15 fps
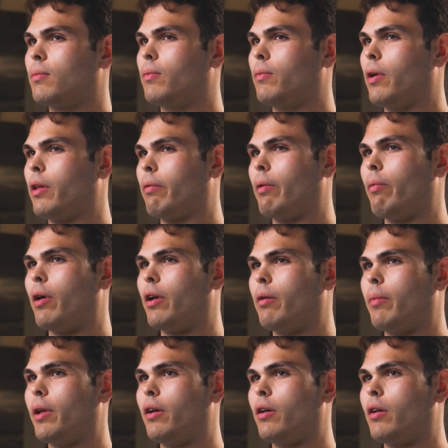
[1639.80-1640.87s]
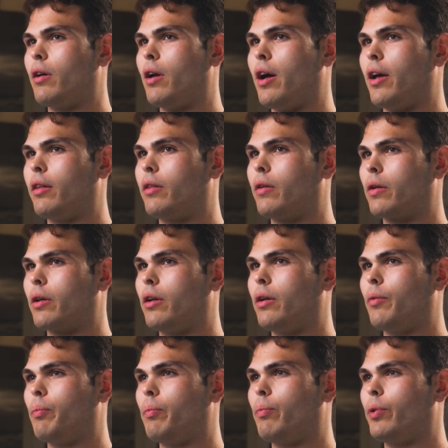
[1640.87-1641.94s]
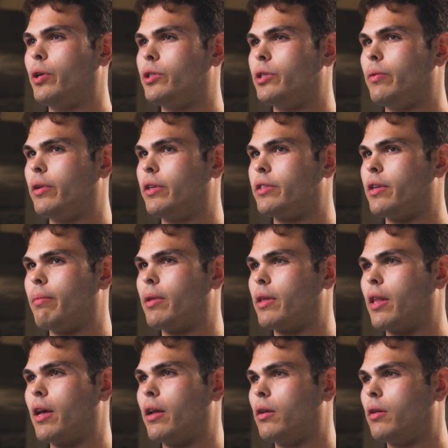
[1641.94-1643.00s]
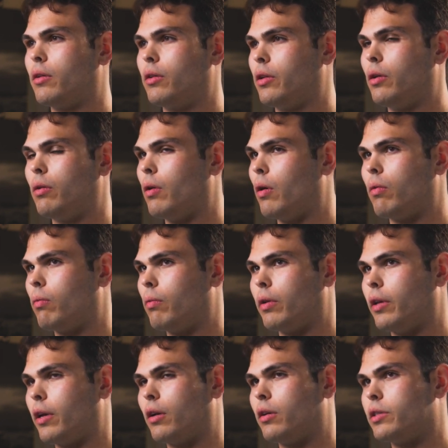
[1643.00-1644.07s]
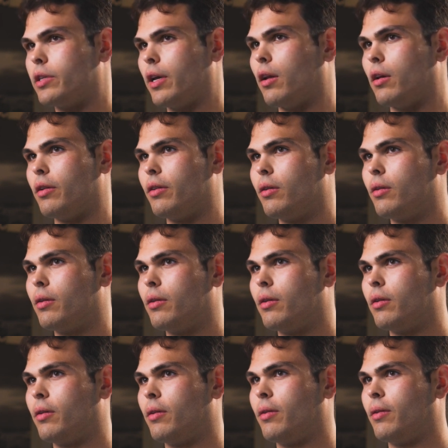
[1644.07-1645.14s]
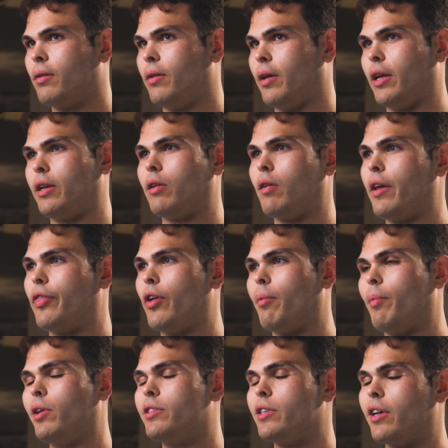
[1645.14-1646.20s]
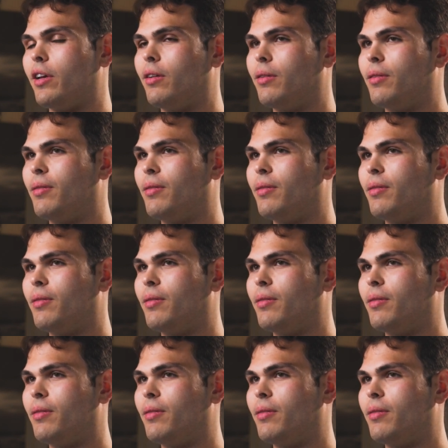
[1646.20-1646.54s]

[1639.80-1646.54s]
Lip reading: Whether we want to admit it or not, they're going to push you into something that you don't really understand. And you're at their mercy.